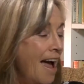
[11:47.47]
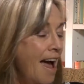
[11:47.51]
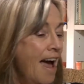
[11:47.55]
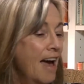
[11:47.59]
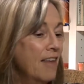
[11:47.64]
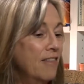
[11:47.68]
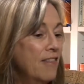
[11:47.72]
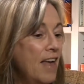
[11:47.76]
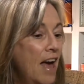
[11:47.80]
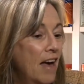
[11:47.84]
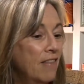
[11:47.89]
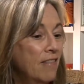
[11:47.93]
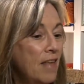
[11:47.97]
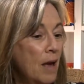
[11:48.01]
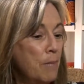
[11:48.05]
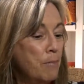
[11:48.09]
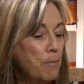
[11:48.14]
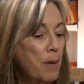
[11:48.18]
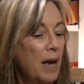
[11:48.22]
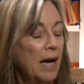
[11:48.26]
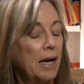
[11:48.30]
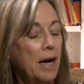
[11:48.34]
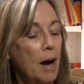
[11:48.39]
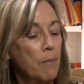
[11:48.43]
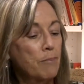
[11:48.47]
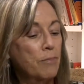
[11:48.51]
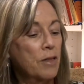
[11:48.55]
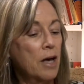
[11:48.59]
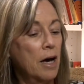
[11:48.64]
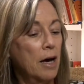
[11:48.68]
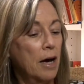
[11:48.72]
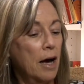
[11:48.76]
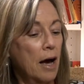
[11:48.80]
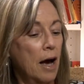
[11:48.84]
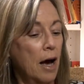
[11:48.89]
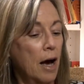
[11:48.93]
and then they pick up
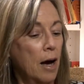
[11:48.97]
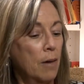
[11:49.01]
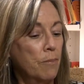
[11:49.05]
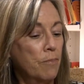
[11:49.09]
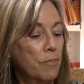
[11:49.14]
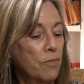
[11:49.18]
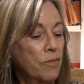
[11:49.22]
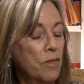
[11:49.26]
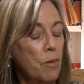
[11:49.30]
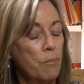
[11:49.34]
the um,